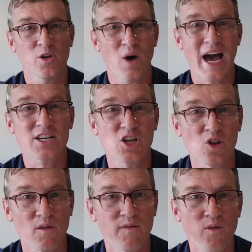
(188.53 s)
You will actually
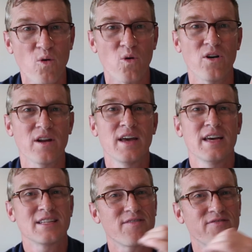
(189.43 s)
look forward
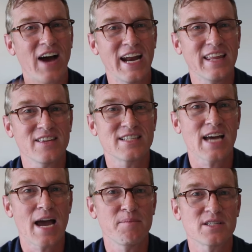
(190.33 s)
to finding these
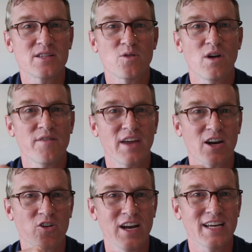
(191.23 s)
diamonds in the rough
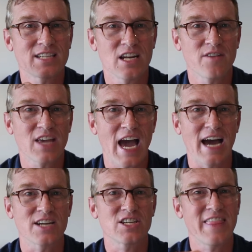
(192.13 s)
that create a ton of cash.